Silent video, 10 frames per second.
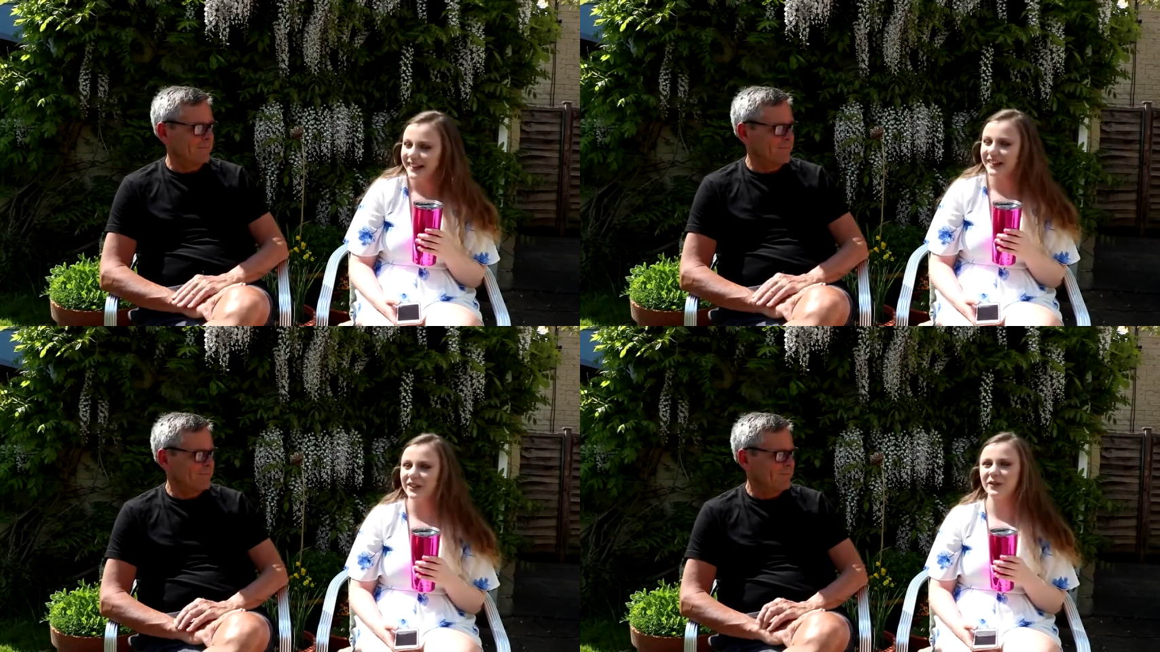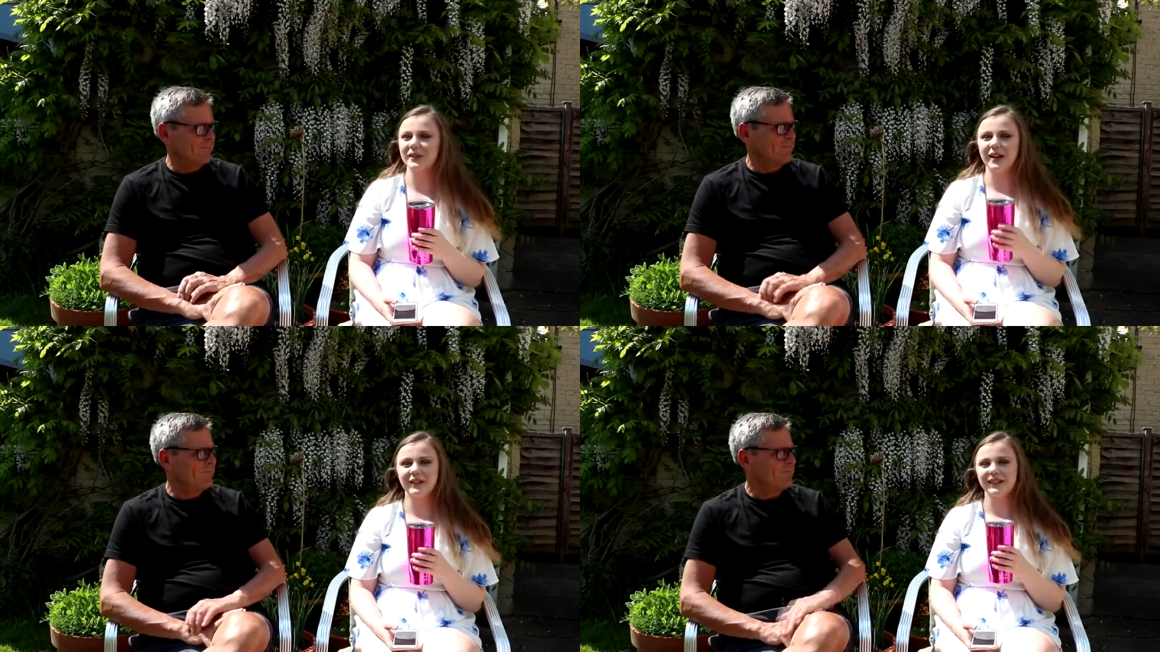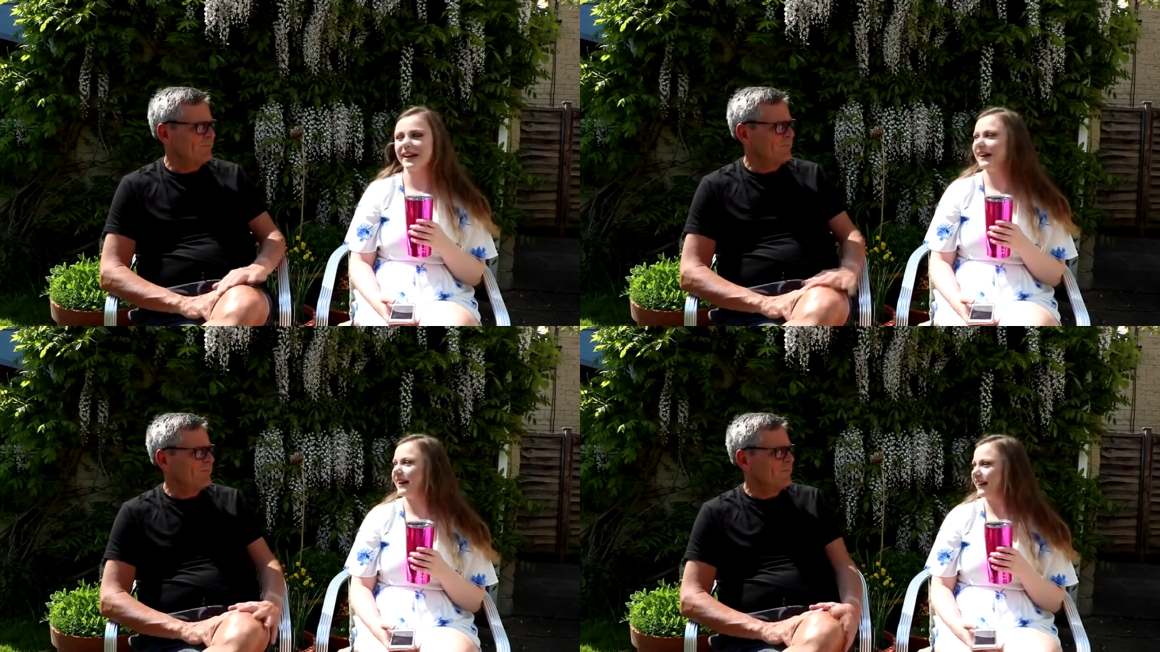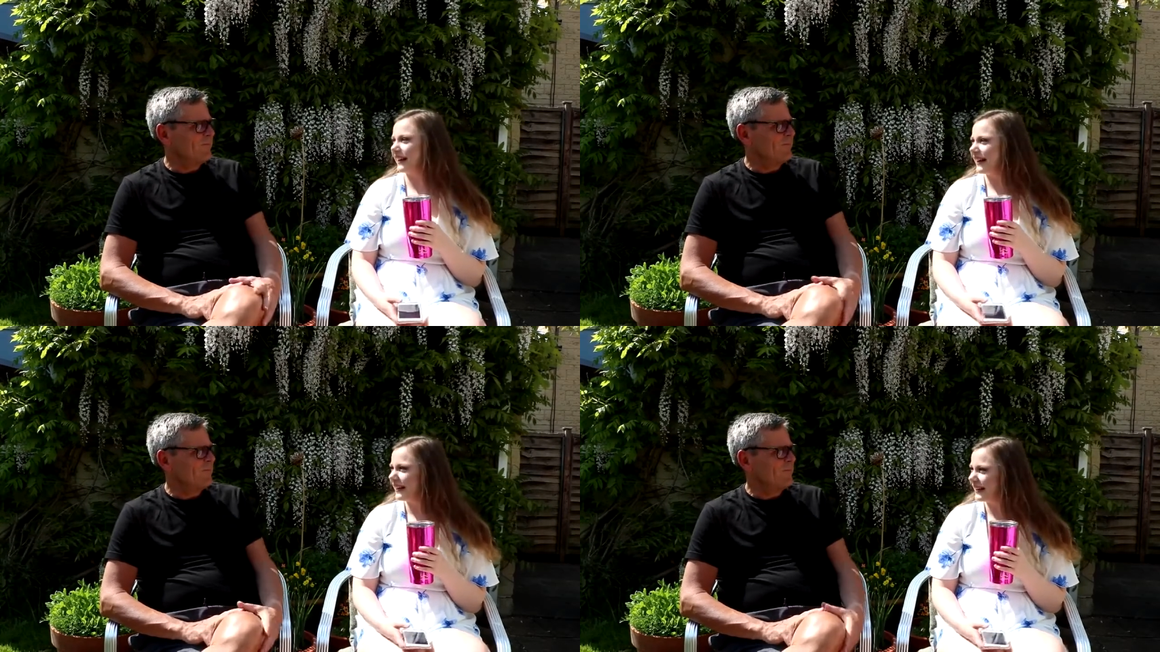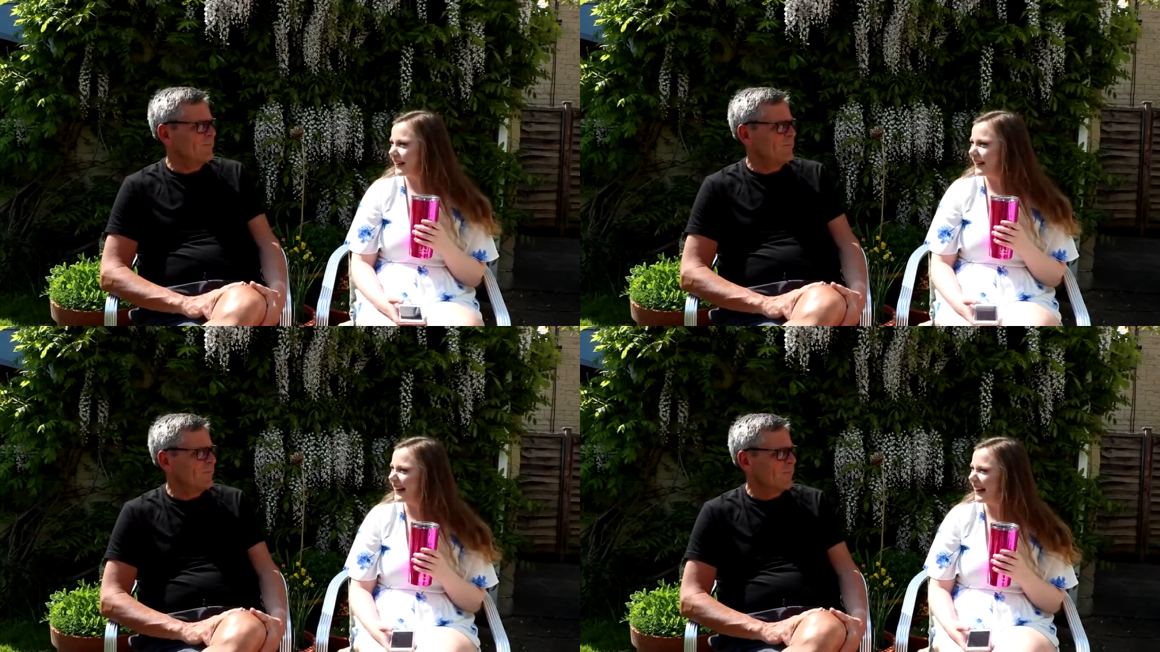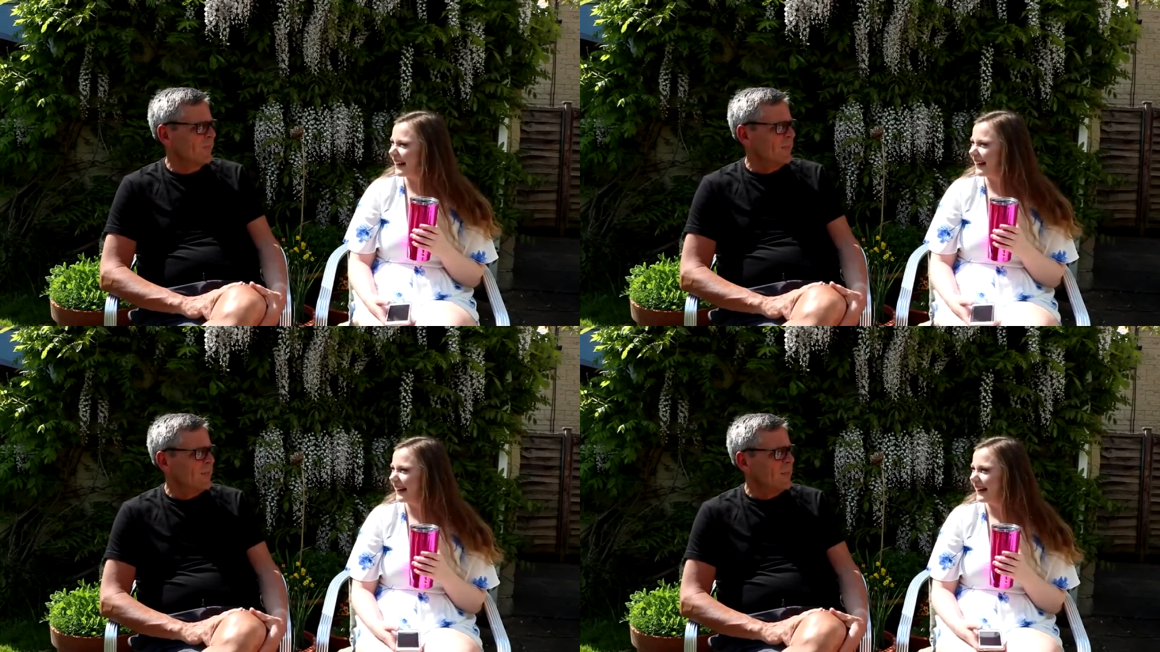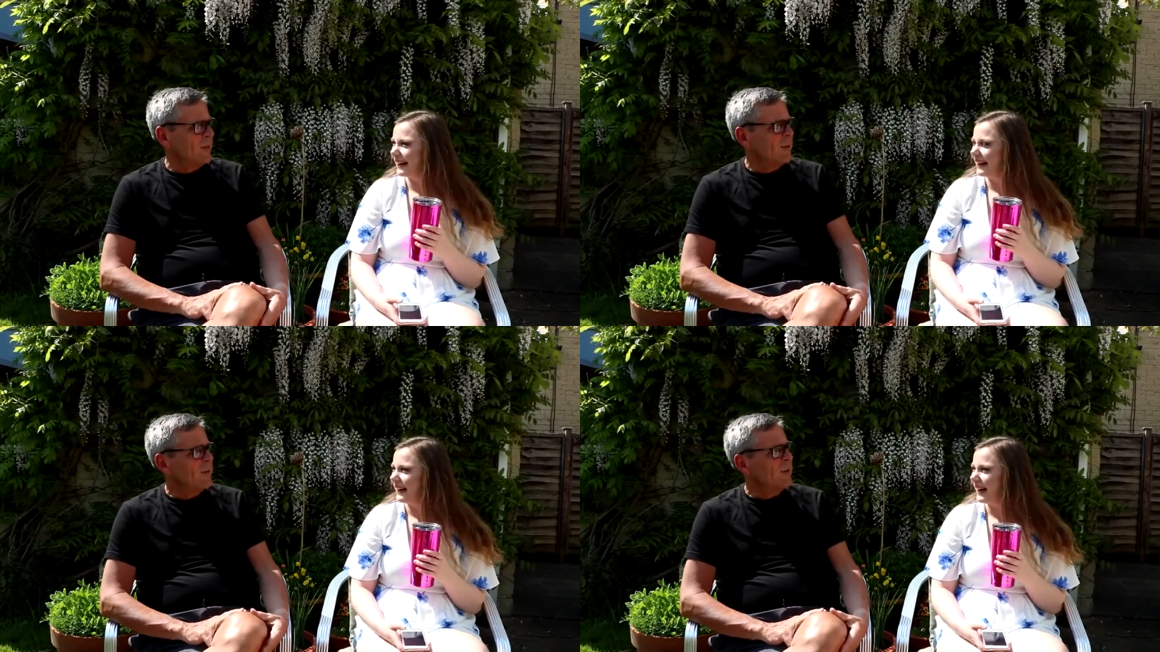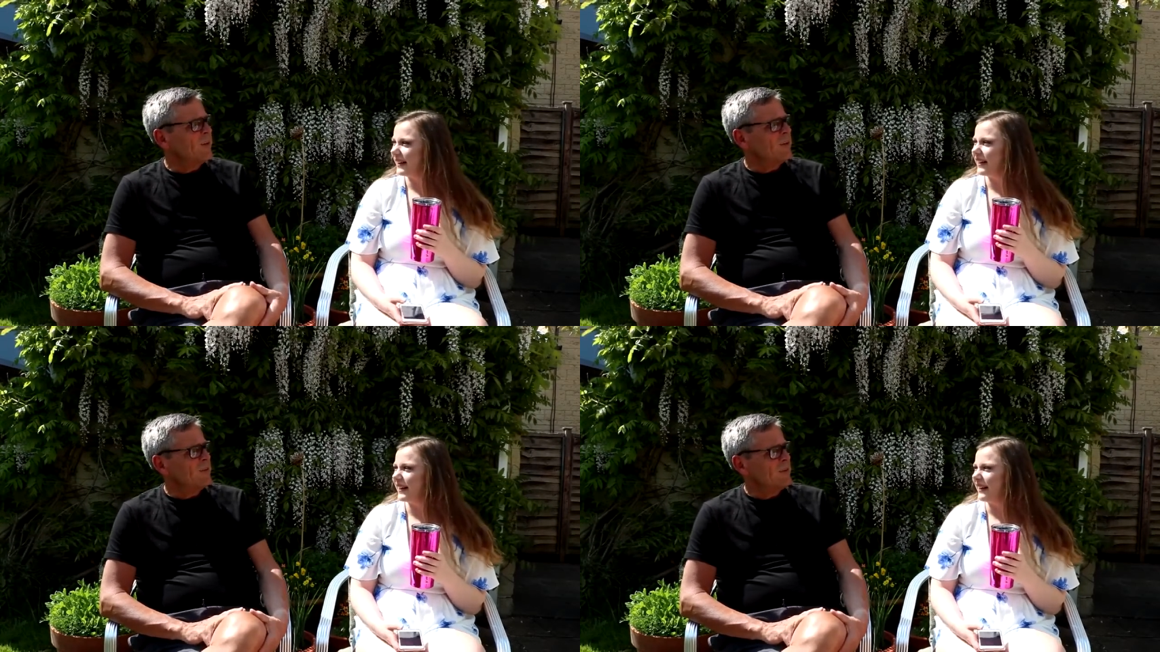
Speaker 1: you sometimes get giddy, so you're giddy, and then